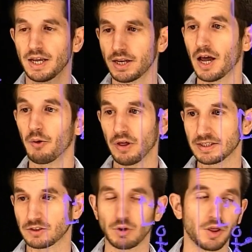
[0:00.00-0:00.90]
Now
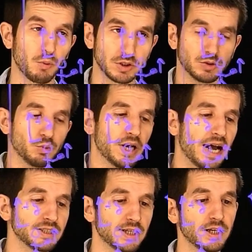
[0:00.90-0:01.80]
that's actually the question we're
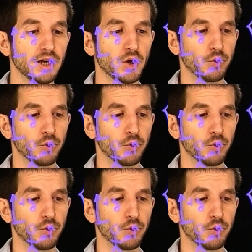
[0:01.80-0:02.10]
asking.